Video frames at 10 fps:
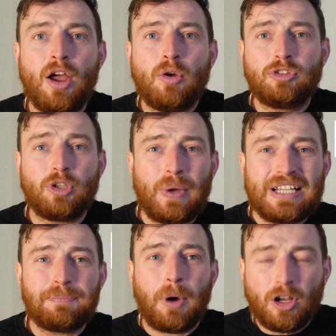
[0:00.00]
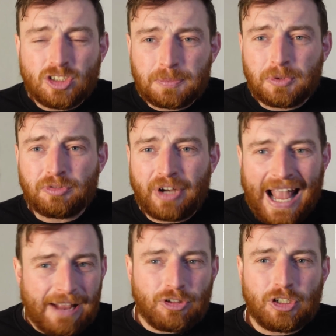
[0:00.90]
So it's possible for
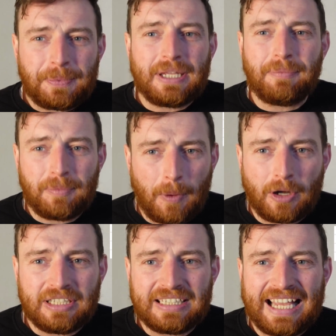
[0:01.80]
everybody to